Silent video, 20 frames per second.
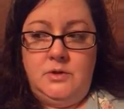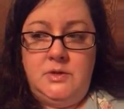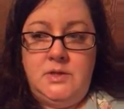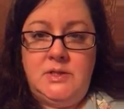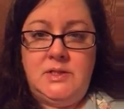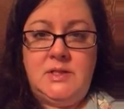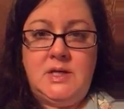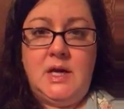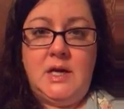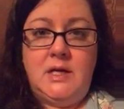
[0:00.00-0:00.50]

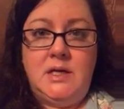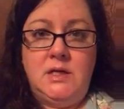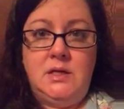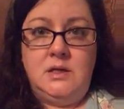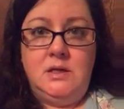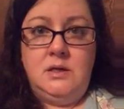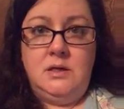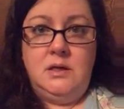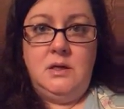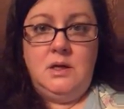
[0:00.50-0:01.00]

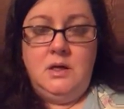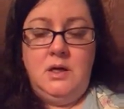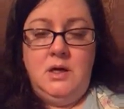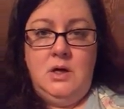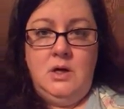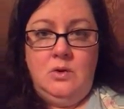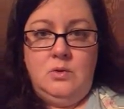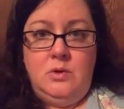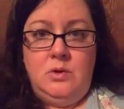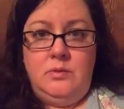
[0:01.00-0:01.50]
decided
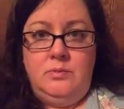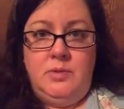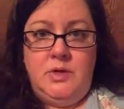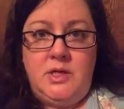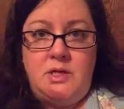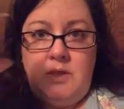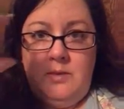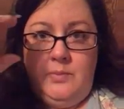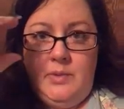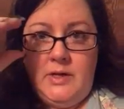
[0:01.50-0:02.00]
would
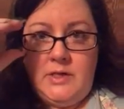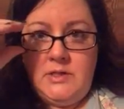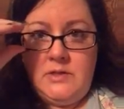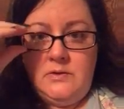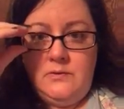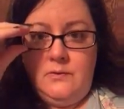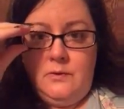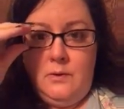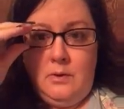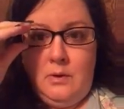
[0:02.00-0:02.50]
be the
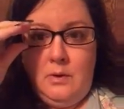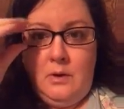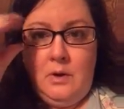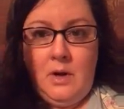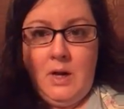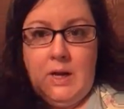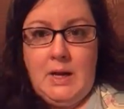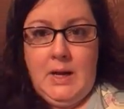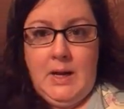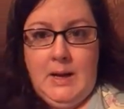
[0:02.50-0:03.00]
best for
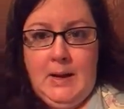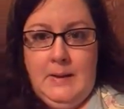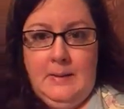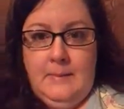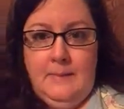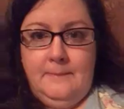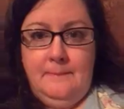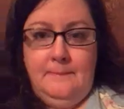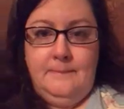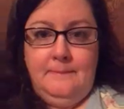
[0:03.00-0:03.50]

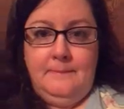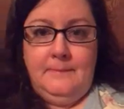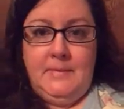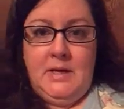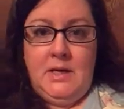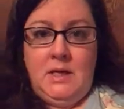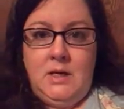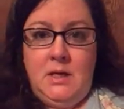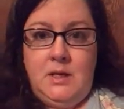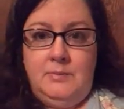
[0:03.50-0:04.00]

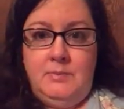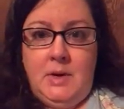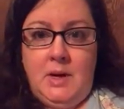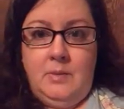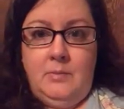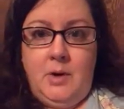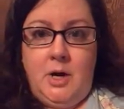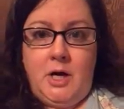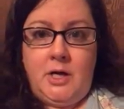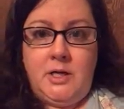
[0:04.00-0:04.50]
me and
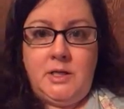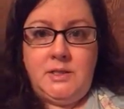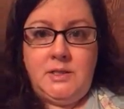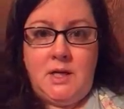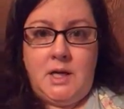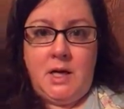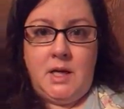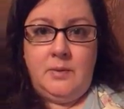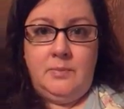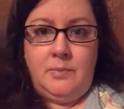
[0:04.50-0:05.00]
my body
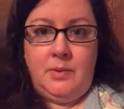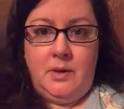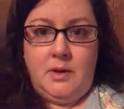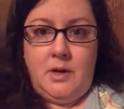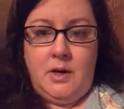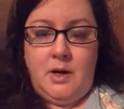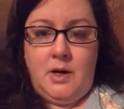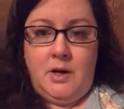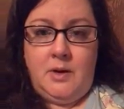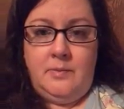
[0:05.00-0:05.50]
type.
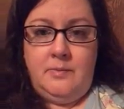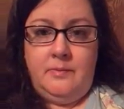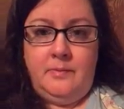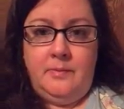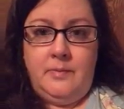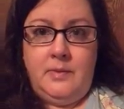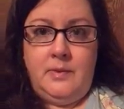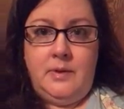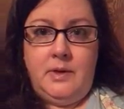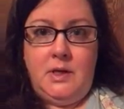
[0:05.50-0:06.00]

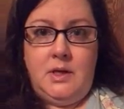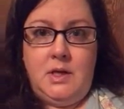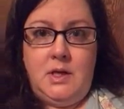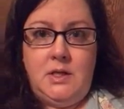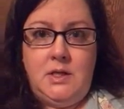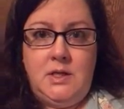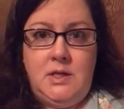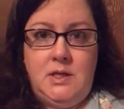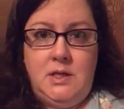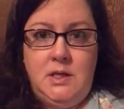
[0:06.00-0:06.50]

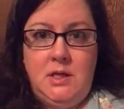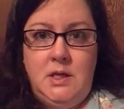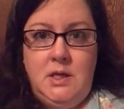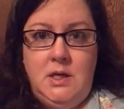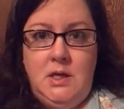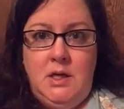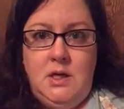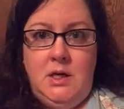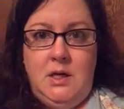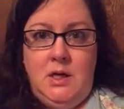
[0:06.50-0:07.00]
He did.
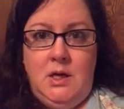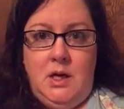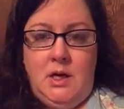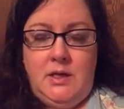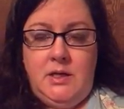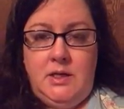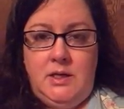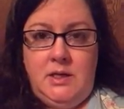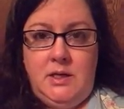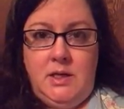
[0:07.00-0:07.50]

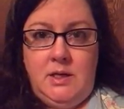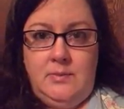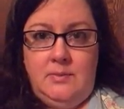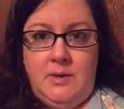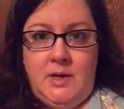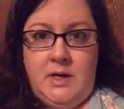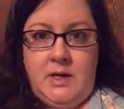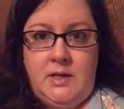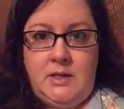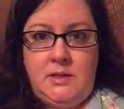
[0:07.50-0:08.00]
I did get
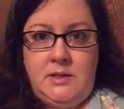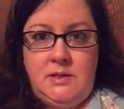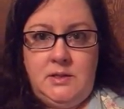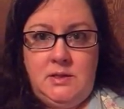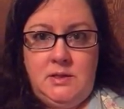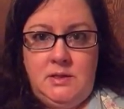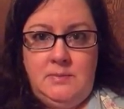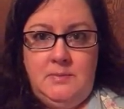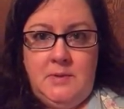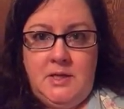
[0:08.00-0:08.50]
my
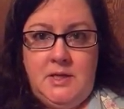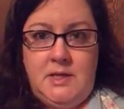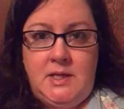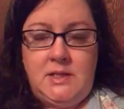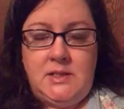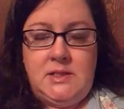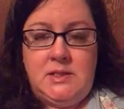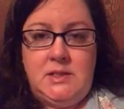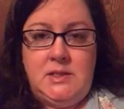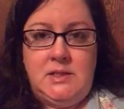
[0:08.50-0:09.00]
my
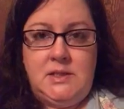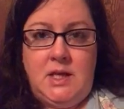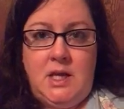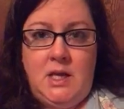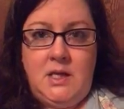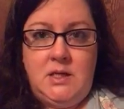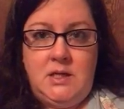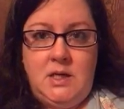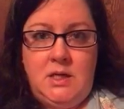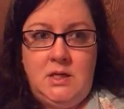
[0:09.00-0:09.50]
Dexa
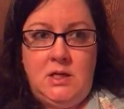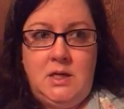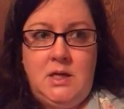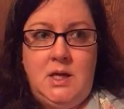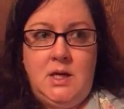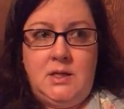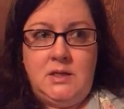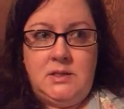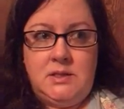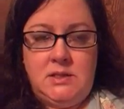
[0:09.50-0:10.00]
scan done
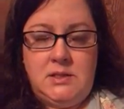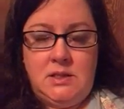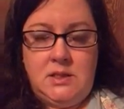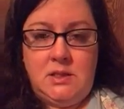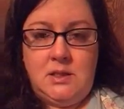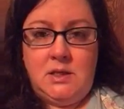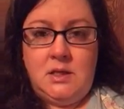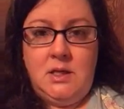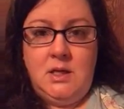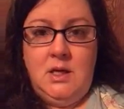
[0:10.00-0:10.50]
next,
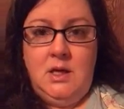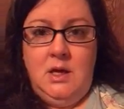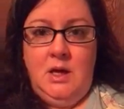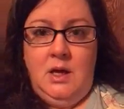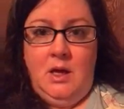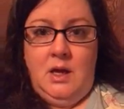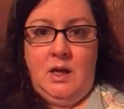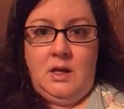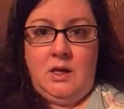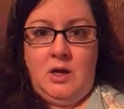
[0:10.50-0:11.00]
and
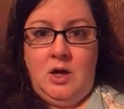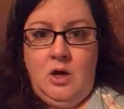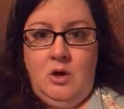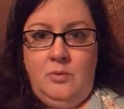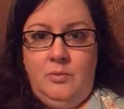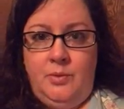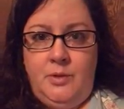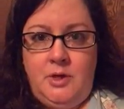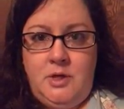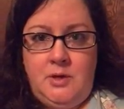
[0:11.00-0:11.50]

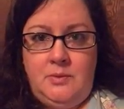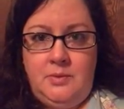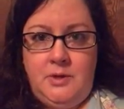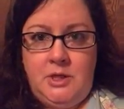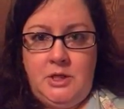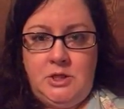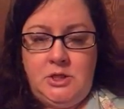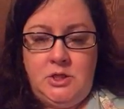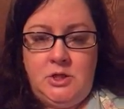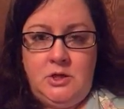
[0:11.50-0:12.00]
I'll put a
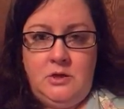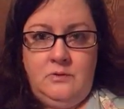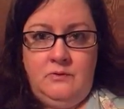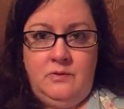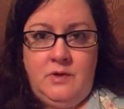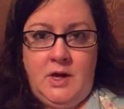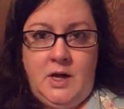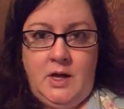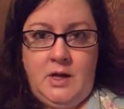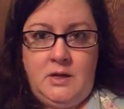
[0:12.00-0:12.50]
picture
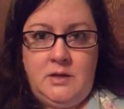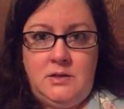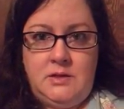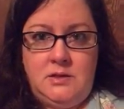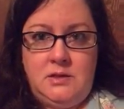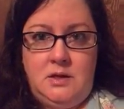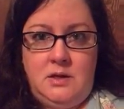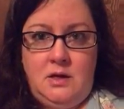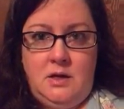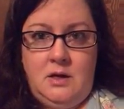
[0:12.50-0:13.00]
of that